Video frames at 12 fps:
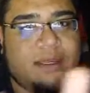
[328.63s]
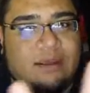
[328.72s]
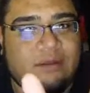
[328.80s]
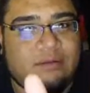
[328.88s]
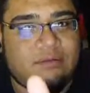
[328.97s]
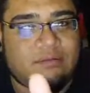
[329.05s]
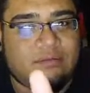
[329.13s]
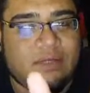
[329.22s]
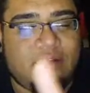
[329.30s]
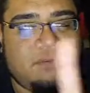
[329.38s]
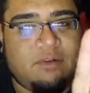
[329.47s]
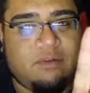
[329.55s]
a week,
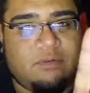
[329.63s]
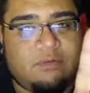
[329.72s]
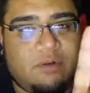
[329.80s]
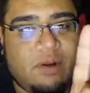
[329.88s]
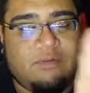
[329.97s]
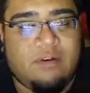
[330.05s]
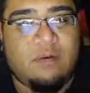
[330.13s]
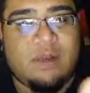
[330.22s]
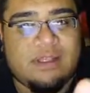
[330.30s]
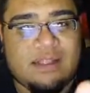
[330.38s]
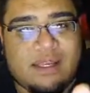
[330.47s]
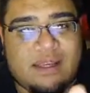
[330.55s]
every for every
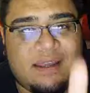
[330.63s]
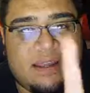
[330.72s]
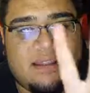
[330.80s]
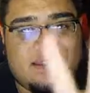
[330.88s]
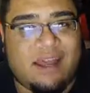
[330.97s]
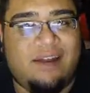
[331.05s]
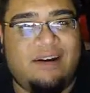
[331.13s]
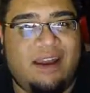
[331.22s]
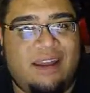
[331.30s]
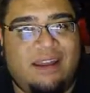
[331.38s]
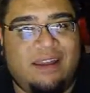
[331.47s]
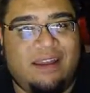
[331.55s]
Wednesday and
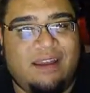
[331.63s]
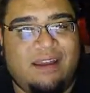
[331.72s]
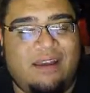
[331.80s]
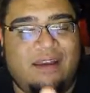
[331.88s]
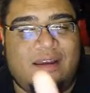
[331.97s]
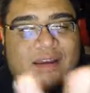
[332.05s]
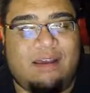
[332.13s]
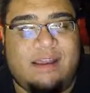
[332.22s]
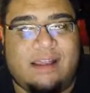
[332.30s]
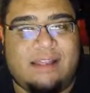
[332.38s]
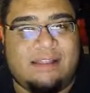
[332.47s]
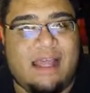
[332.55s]
Saturday,
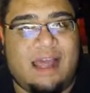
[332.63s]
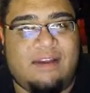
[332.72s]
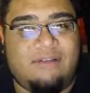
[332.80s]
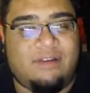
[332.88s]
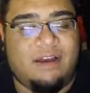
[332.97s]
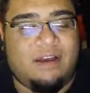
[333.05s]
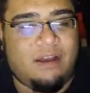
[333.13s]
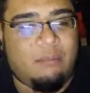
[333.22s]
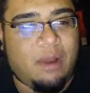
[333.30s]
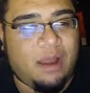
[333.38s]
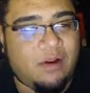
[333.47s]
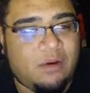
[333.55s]
because I have
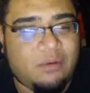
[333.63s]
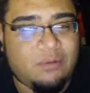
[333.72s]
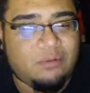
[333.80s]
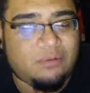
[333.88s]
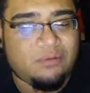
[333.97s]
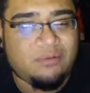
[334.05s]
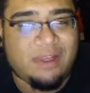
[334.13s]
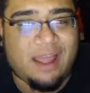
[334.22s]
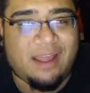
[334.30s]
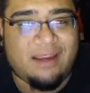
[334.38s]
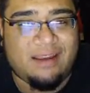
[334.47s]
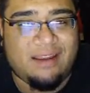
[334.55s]
a motto
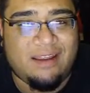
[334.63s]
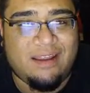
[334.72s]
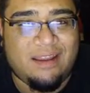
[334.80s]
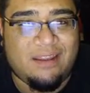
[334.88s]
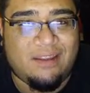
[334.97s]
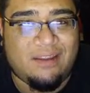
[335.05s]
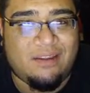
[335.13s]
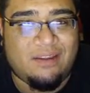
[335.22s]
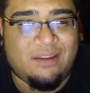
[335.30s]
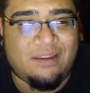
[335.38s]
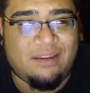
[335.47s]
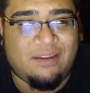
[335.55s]
that
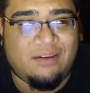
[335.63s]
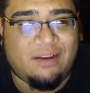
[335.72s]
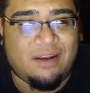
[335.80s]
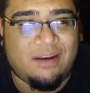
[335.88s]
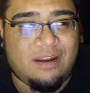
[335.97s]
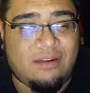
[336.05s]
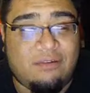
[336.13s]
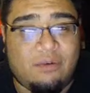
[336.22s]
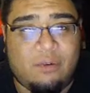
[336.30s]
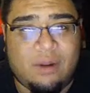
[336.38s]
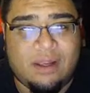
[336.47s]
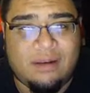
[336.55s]
you can
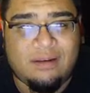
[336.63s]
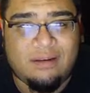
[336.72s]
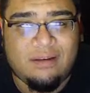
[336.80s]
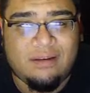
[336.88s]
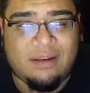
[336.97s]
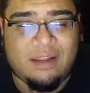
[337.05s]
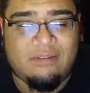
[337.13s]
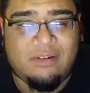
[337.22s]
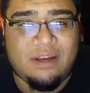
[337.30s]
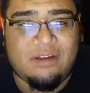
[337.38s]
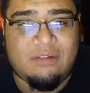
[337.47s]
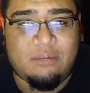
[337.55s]
never win
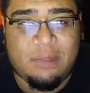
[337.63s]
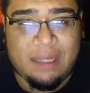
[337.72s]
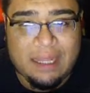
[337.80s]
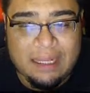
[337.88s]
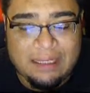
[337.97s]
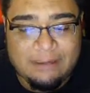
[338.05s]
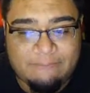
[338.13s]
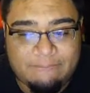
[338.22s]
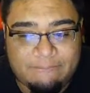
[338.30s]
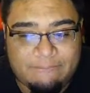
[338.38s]
if you never play.